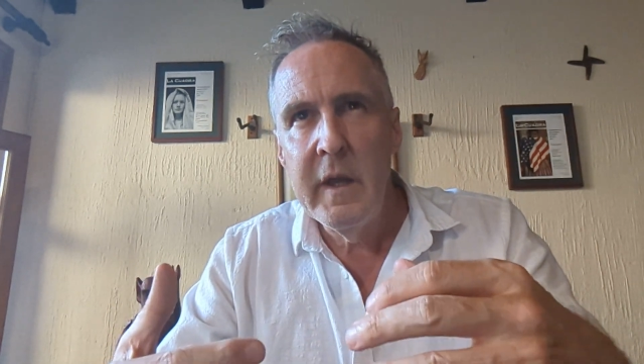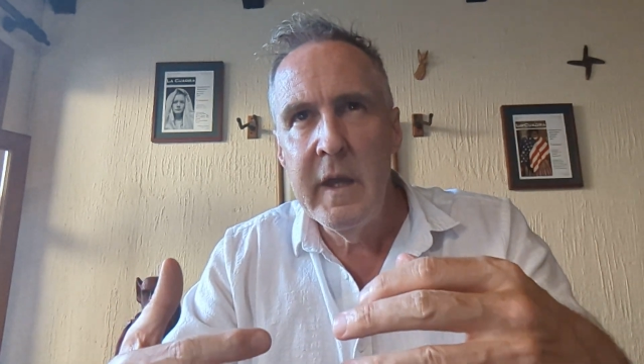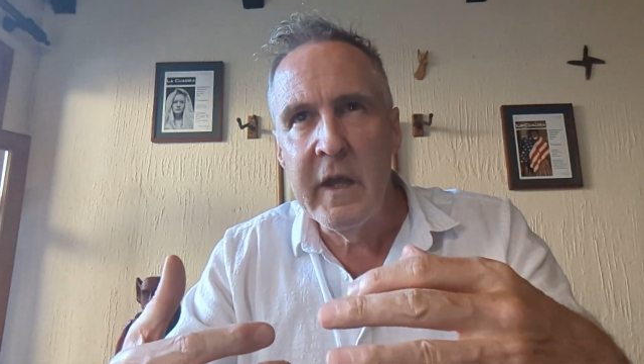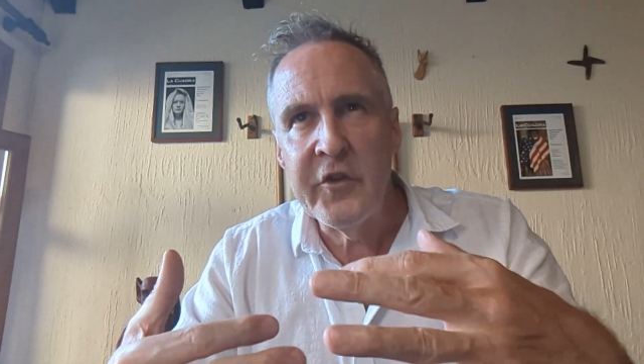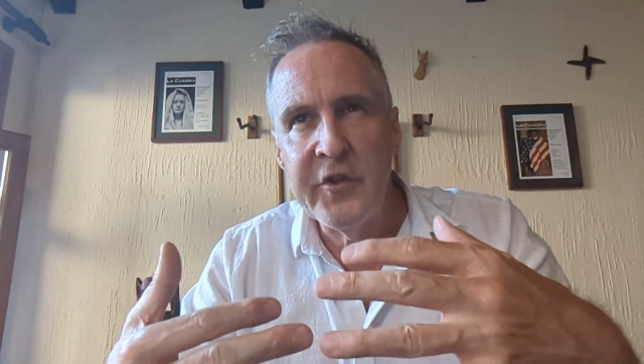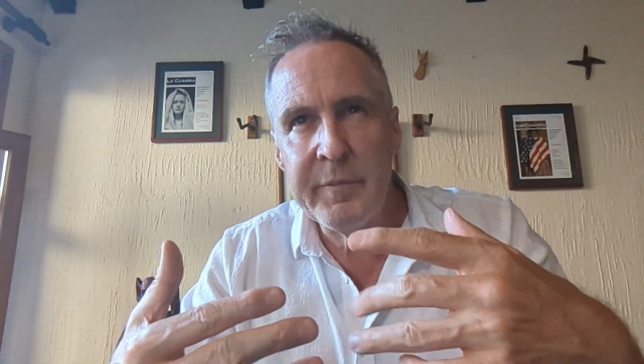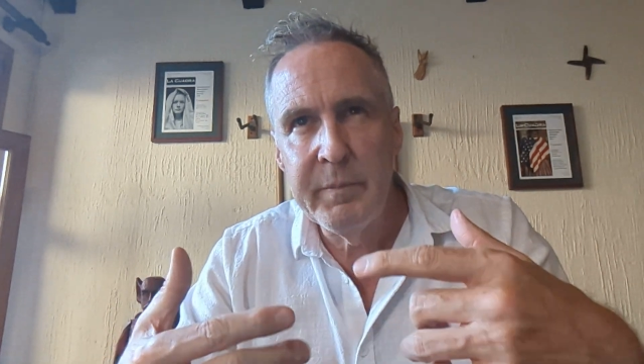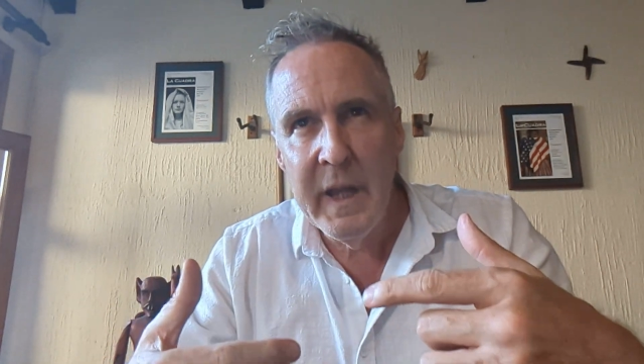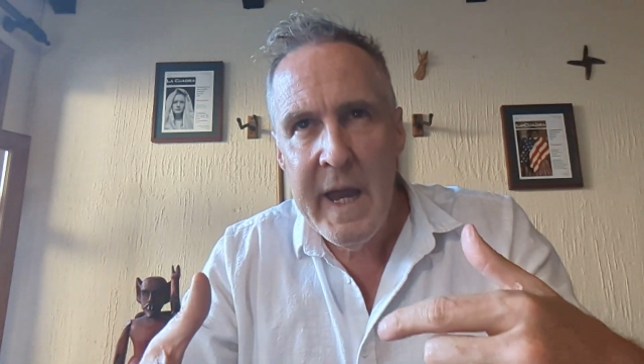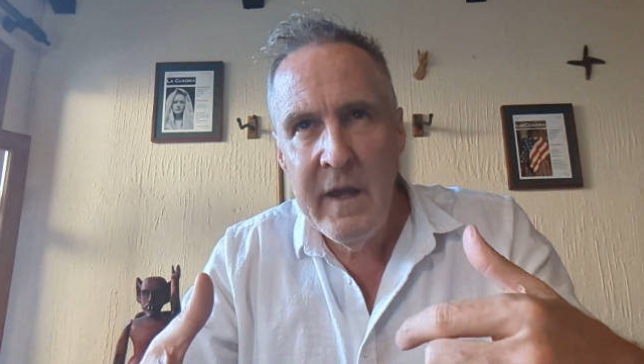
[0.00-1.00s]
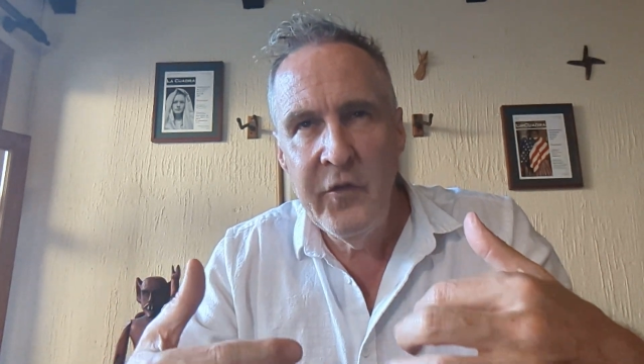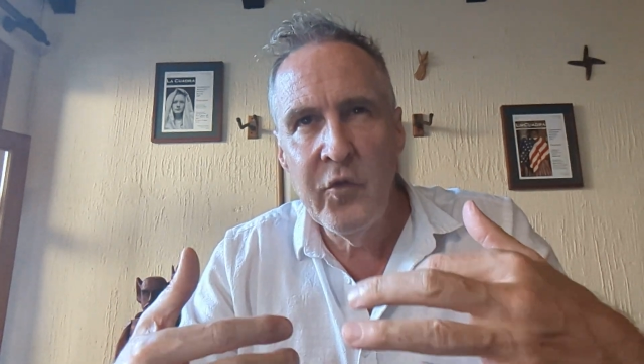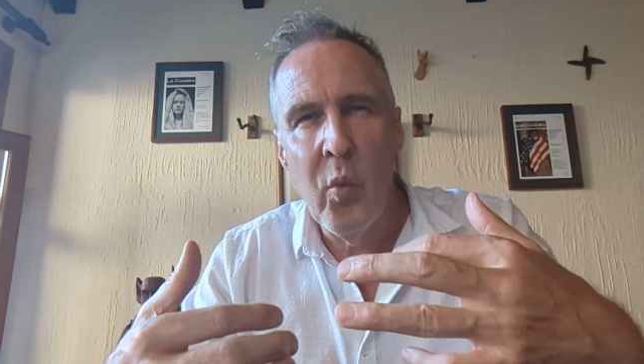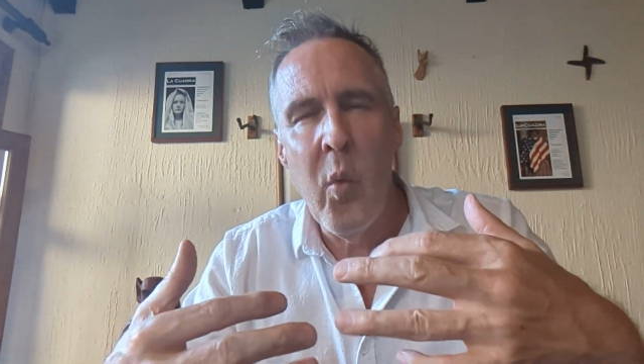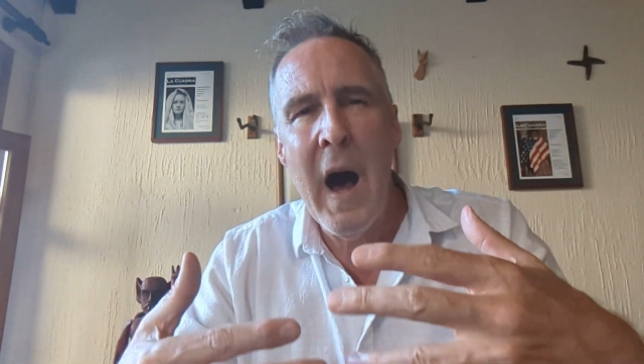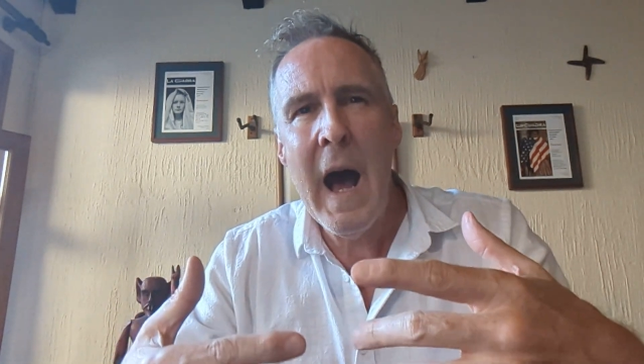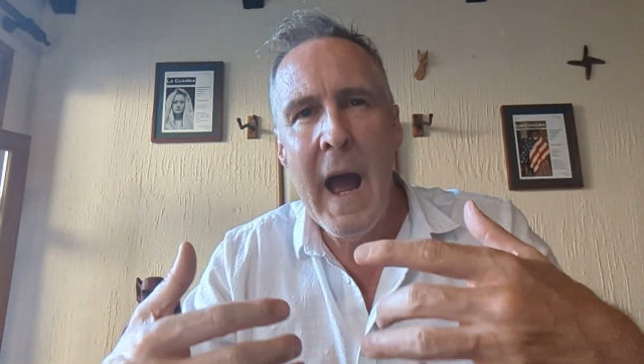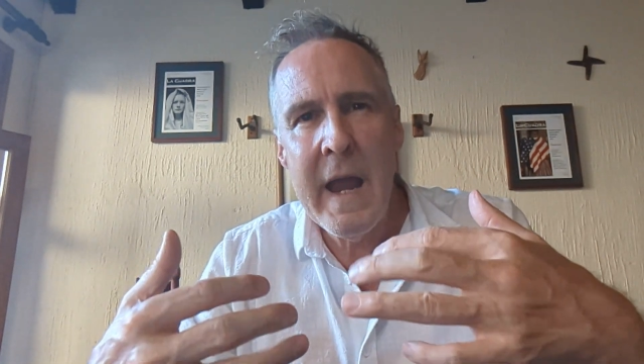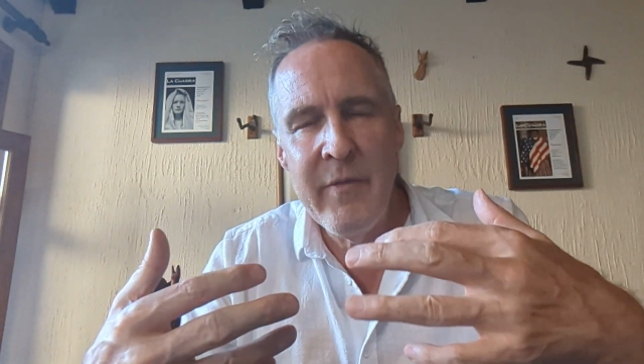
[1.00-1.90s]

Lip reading: explains why